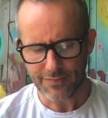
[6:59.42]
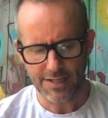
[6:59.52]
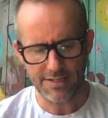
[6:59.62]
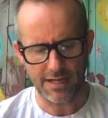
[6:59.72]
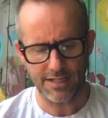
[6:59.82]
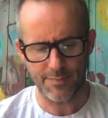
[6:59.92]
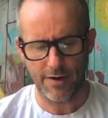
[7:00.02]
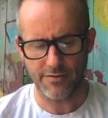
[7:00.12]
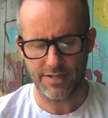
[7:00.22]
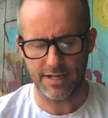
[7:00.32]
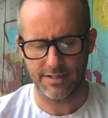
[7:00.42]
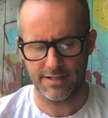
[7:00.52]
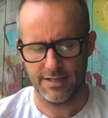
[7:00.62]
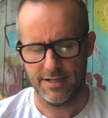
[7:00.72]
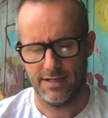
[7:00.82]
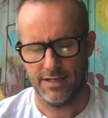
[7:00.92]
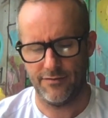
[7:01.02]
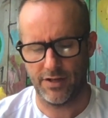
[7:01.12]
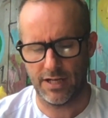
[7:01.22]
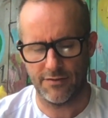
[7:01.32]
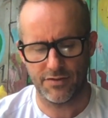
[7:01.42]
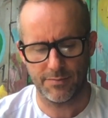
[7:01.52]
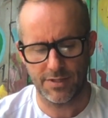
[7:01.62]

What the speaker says: Stanley's parents asked if they could have some